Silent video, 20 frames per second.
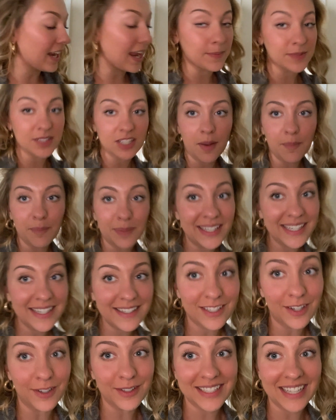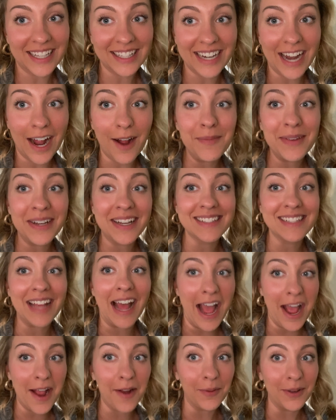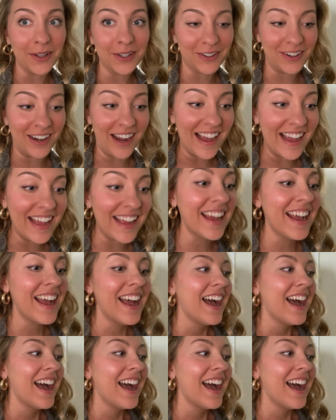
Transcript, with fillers: Amazon. Please don't sell it out because I will cry.